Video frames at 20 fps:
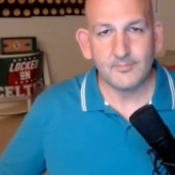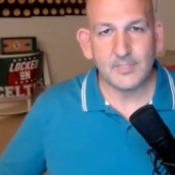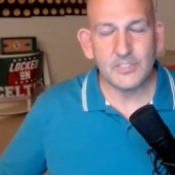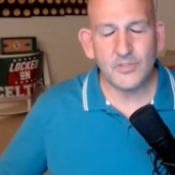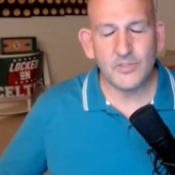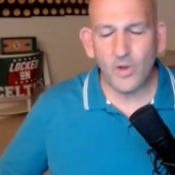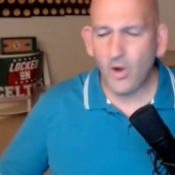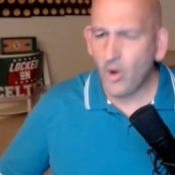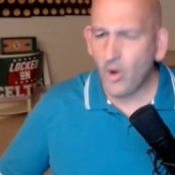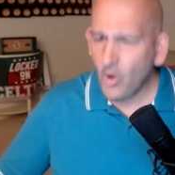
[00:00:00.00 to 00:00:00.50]

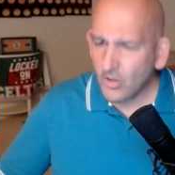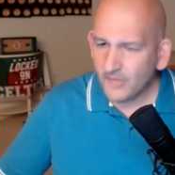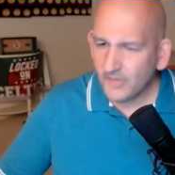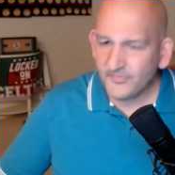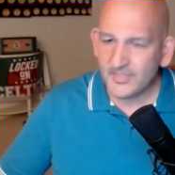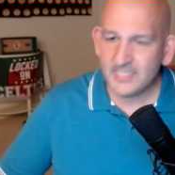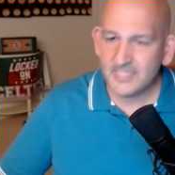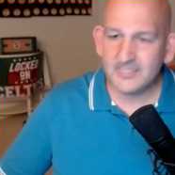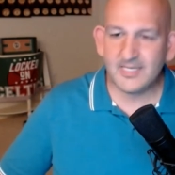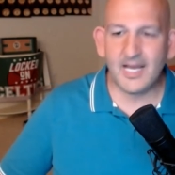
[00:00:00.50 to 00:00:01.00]
So all
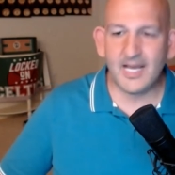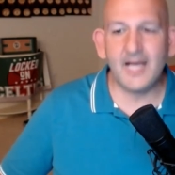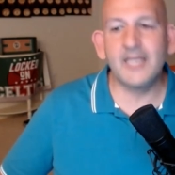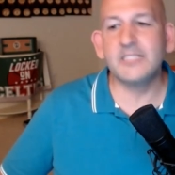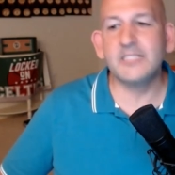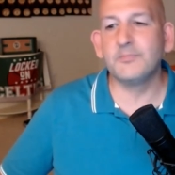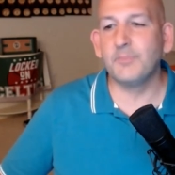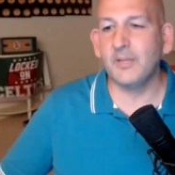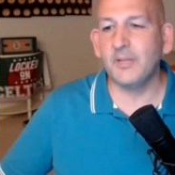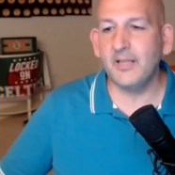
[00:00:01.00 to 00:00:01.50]
of these
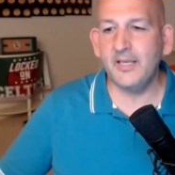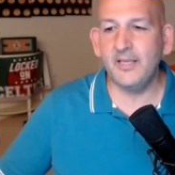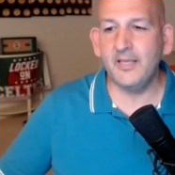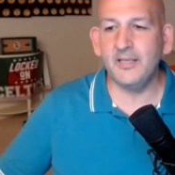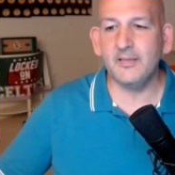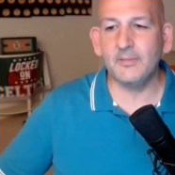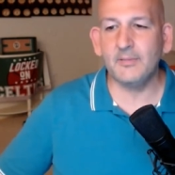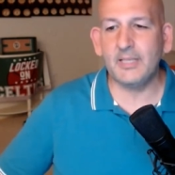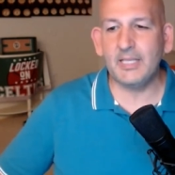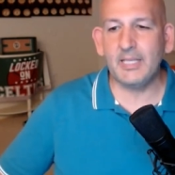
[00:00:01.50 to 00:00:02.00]
guys
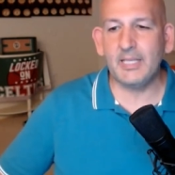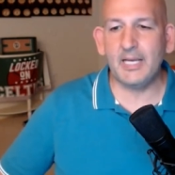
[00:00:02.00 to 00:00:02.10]
playing